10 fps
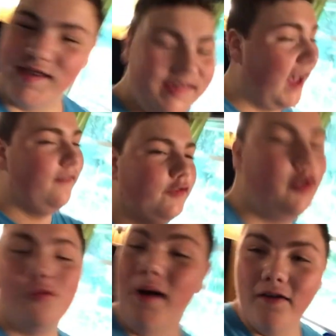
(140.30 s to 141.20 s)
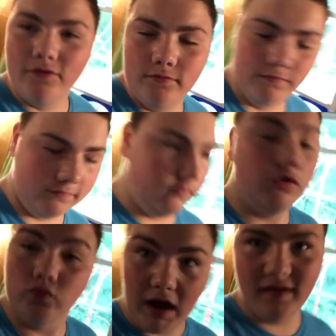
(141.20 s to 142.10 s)
it's time to do my
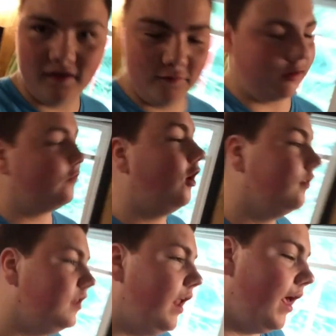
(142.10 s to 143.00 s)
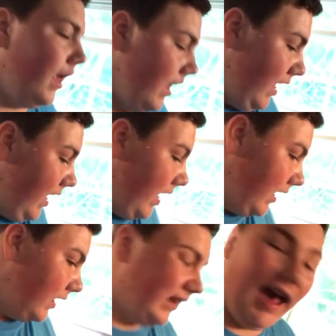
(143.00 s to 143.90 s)
the rest of my vlog today.
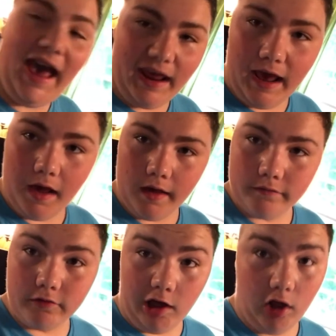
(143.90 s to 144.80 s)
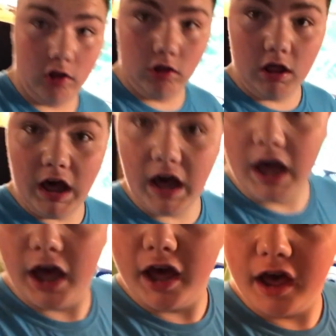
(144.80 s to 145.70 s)
And I have a
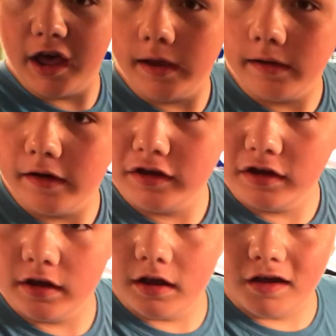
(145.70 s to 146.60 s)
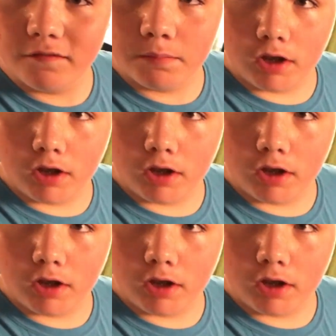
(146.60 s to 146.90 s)
lot of